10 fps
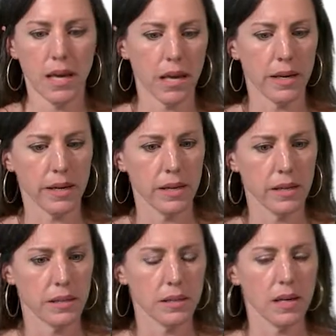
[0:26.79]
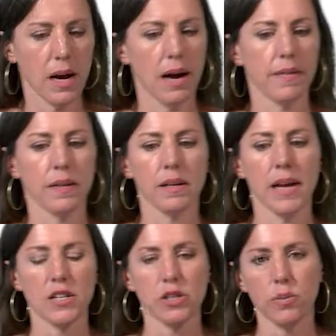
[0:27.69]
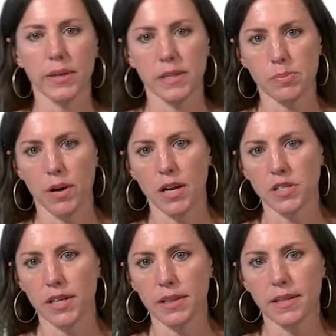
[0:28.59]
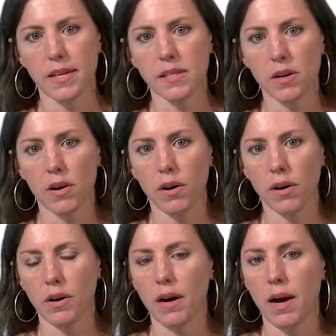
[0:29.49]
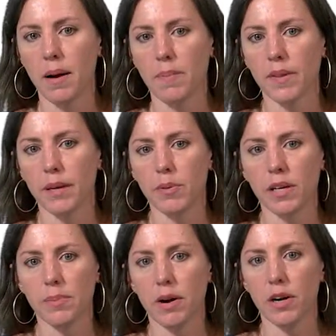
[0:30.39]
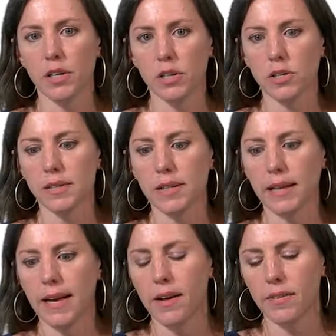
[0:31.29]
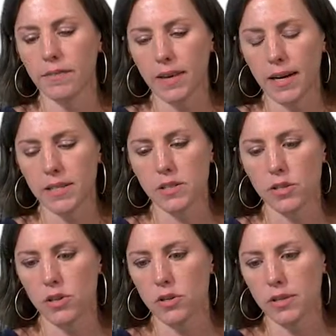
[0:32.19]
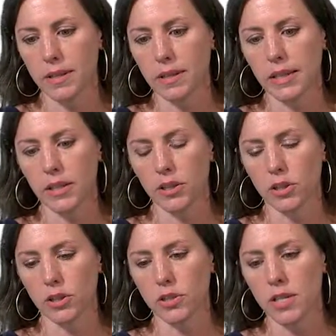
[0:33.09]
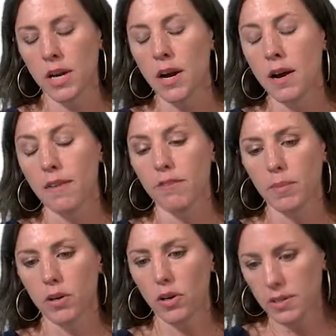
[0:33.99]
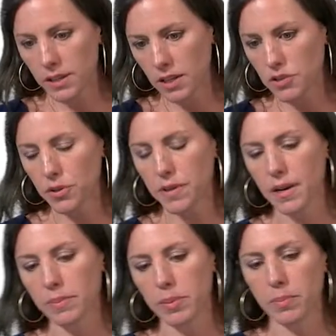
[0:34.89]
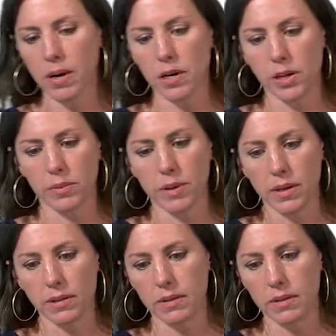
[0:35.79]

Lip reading: is the National Witness Project. These are the community partners and lay health advisors and leaders from across the country that I've been partnering with